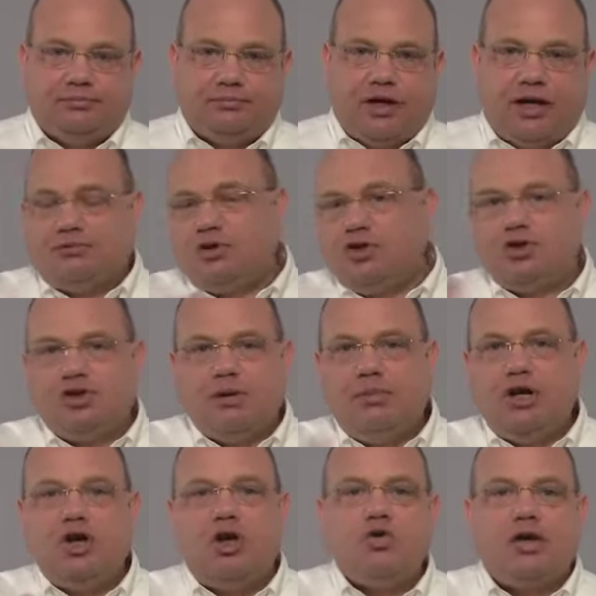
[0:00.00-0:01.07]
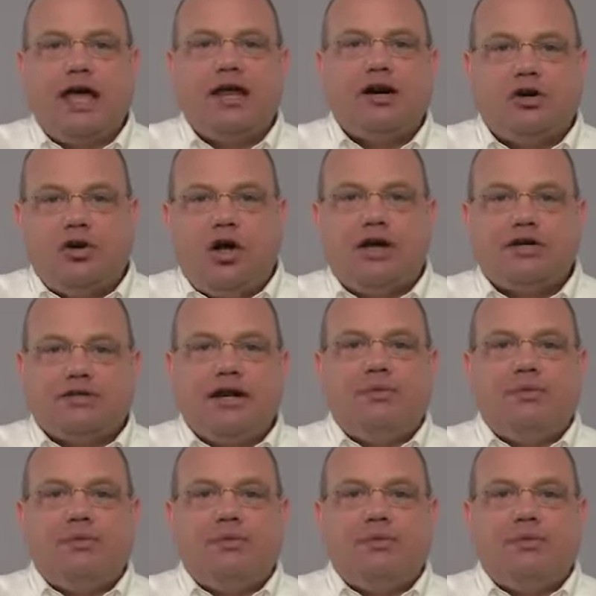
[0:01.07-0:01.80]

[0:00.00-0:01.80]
Okay, so there's going to be no gain or loss there